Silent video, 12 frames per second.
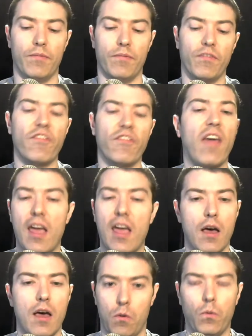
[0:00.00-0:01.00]
fair
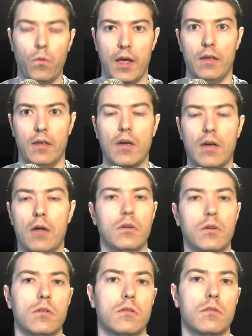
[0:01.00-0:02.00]
way you can
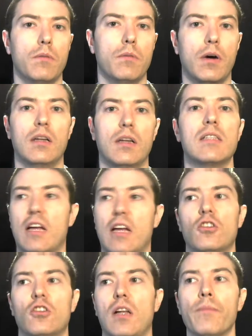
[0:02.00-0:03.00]
reduce demand is actually